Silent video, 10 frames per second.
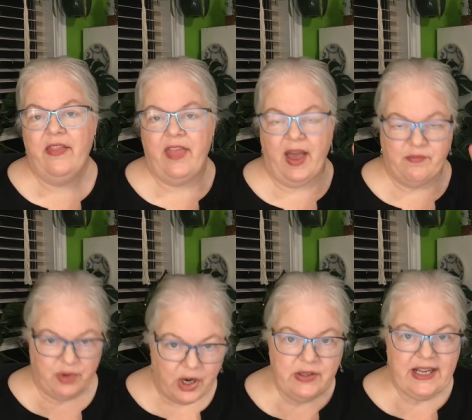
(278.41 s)
that
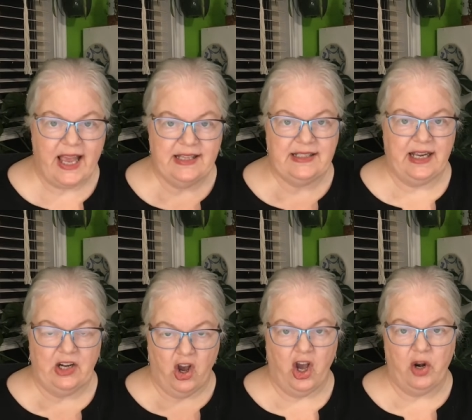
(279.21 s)
protest in
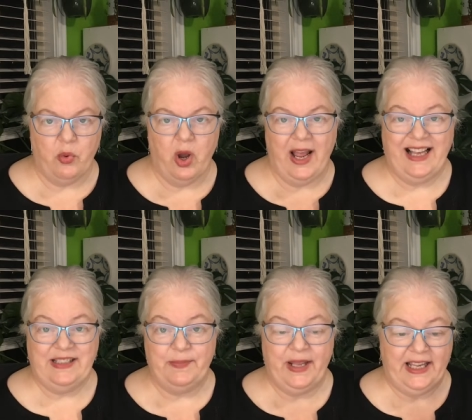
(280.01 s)
Ottawa
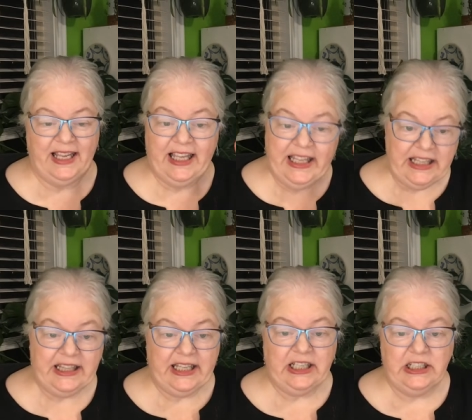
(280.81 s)
as being
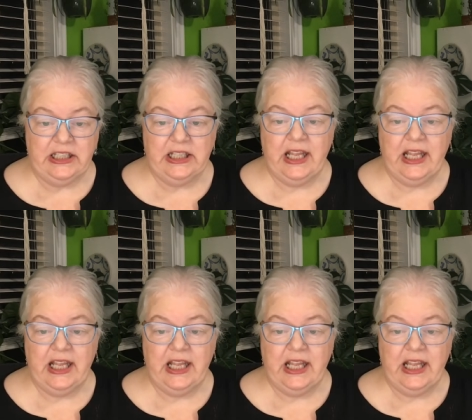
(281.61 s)
illegal